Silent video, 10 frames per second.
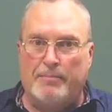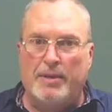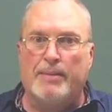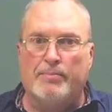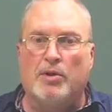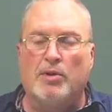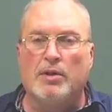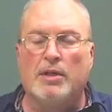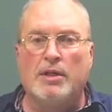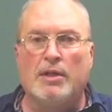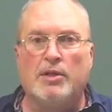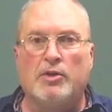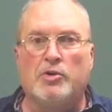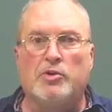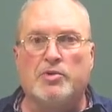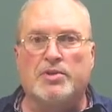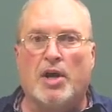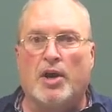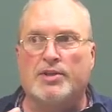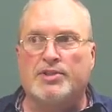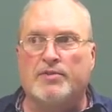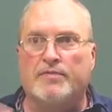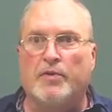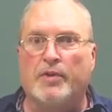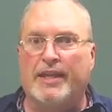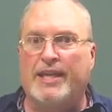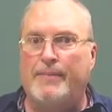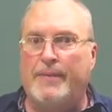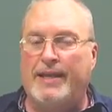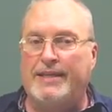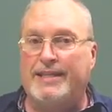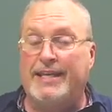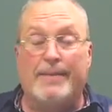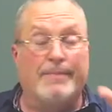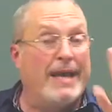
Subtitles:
people whose hearts are fully committed to Him.